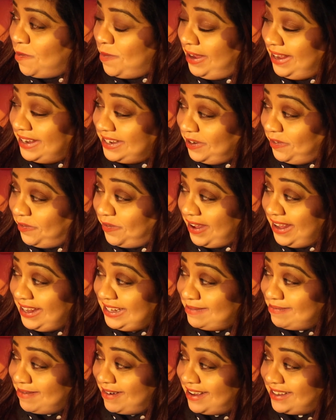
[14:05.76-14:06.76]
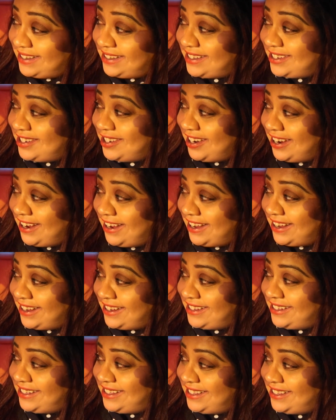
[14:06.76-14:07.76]
We can do face masks,
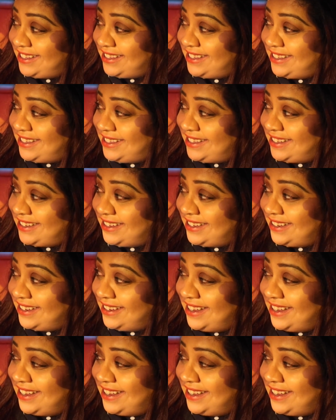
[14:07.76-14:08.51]
Jess. Oh yeah.